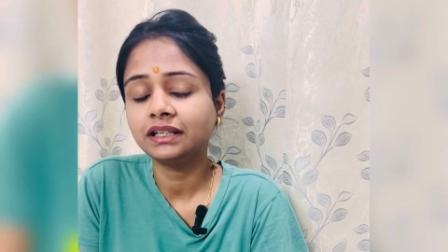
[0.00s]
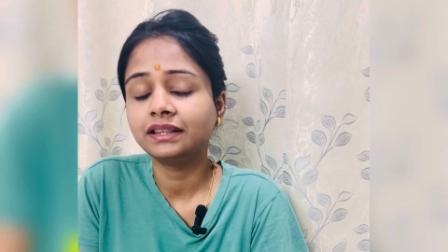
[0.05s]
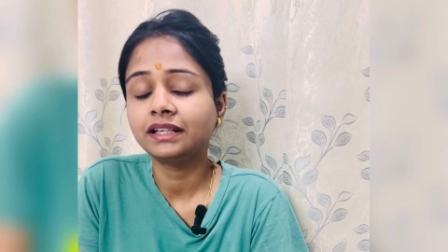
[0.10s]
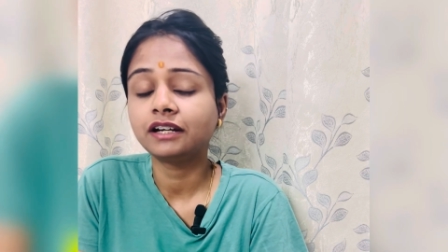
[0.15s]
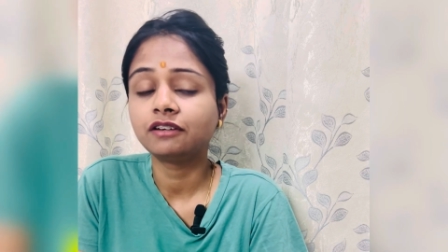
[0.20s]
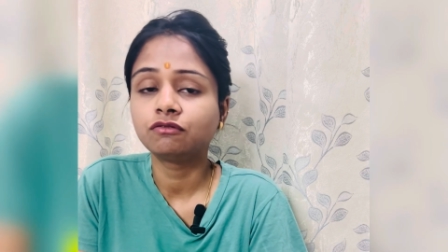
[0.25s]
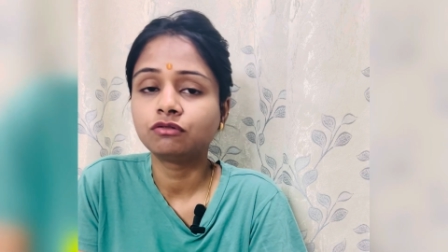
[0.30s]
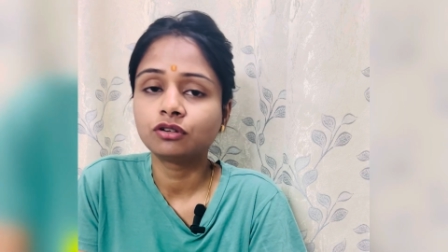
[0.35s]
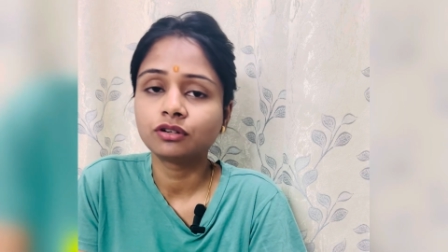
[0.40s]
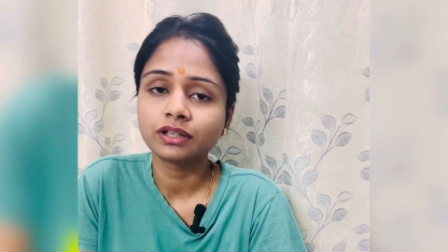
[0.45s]

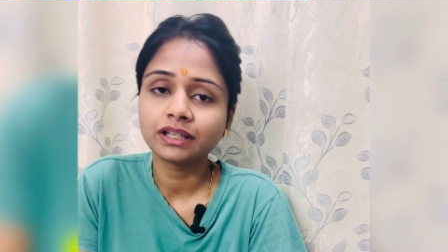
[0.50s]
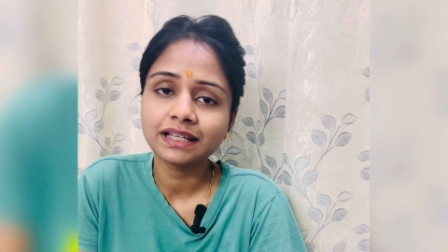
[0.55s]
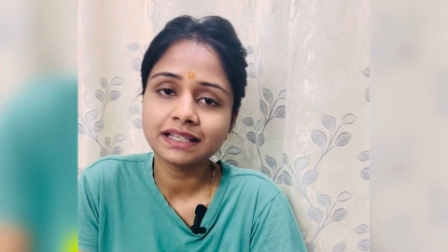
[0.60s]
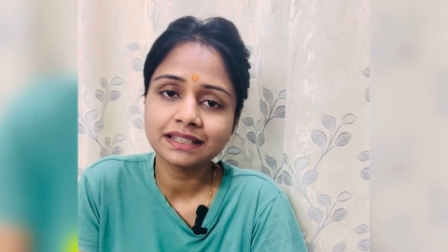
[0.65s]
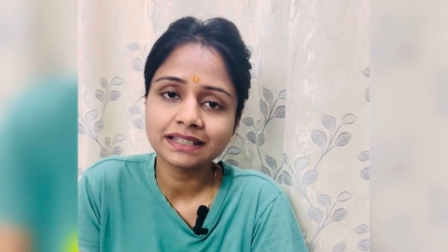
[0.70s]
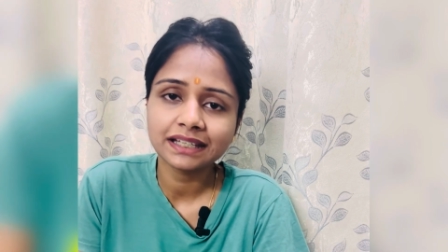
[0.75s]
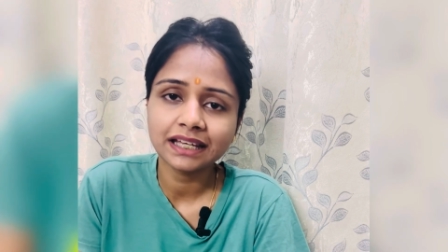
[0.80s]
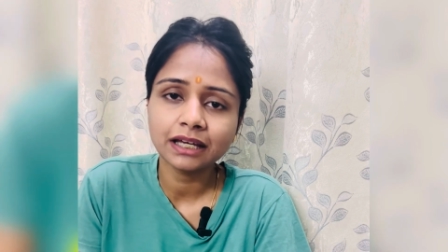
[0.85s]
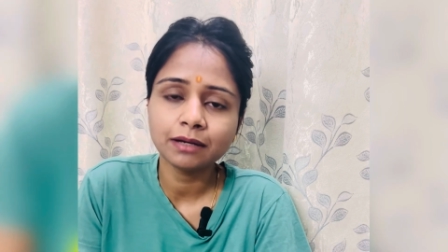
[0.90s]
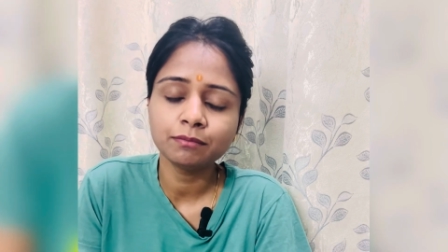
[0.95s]
that for the
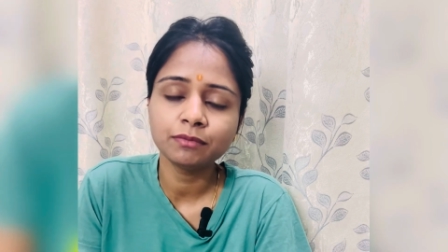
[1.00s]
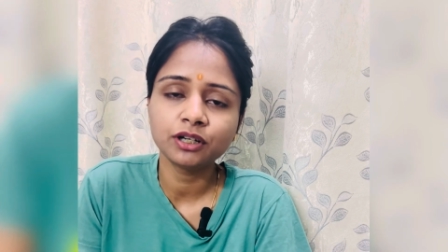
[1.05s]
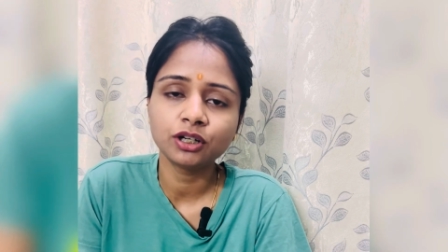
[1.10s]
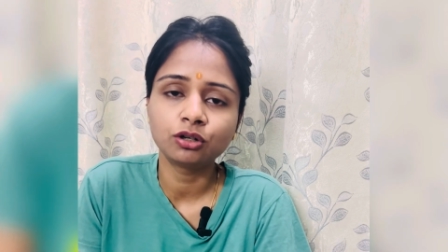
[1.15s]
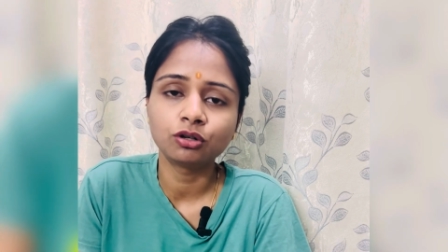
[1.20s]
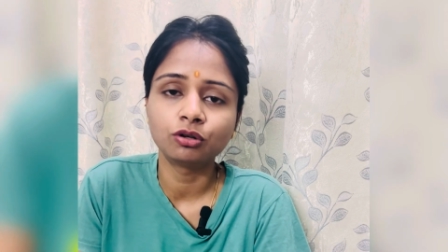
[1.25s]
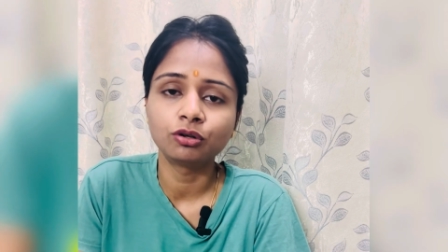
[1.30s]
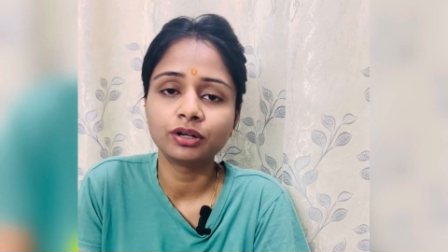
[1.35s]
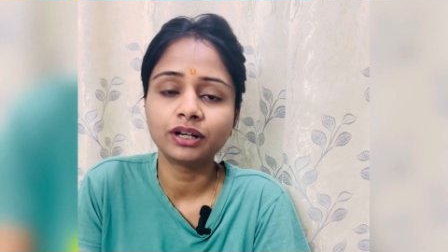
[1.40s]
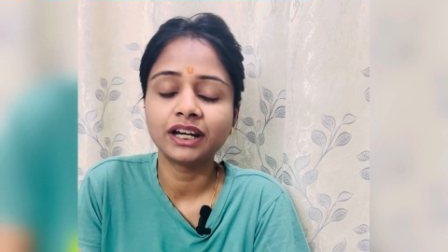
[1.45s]
same
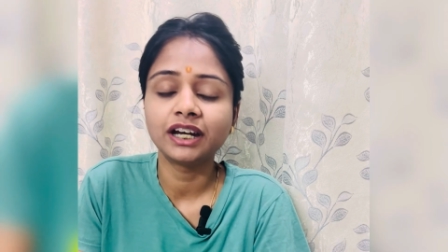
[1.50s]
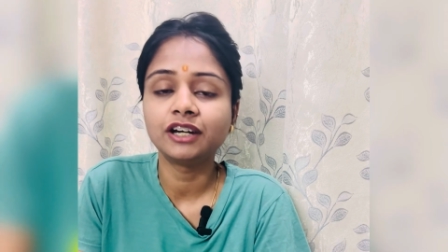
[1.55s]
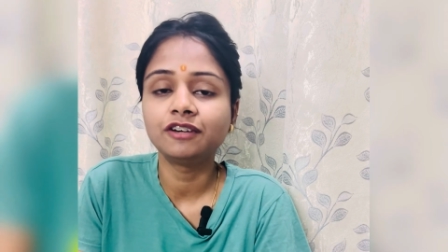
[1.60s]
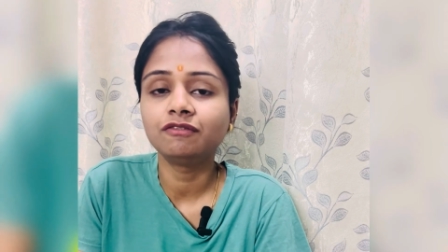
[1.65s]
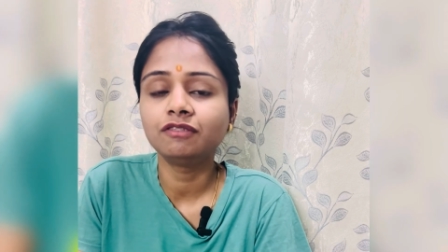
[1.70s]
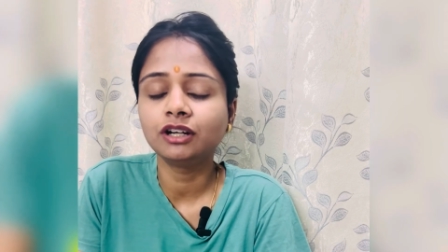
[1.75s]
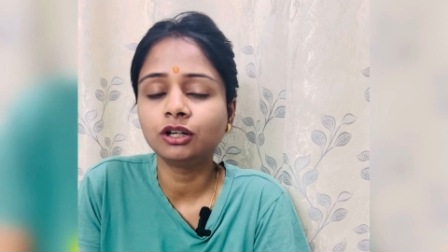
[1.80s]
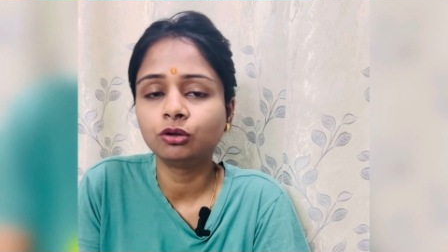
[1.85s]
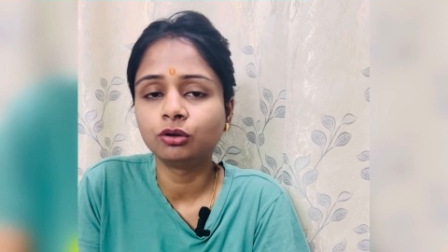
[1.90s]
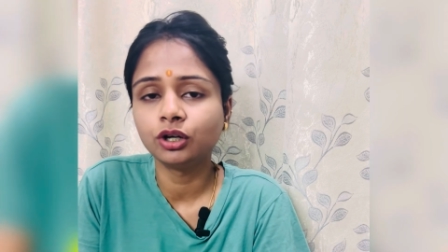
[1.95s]
record it
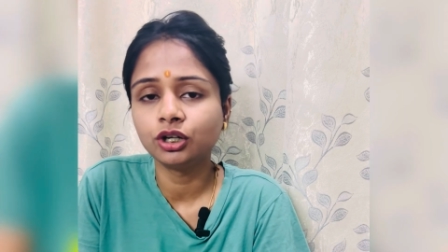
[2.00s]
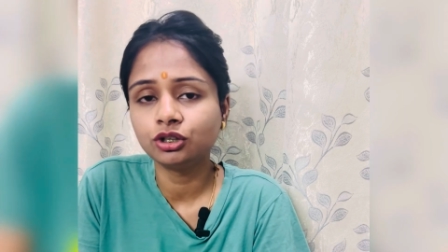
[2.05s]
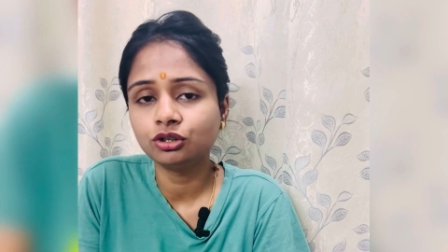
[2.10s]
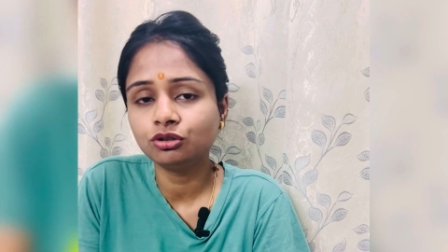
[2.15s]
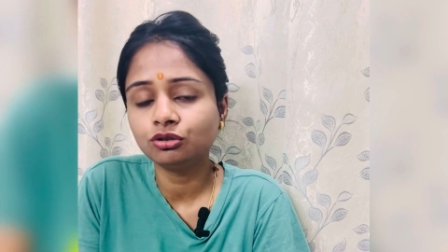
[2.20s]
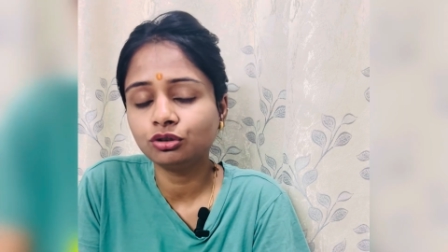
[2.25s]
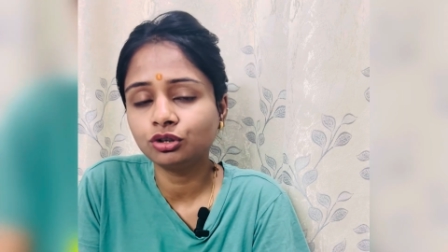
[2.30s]
will going to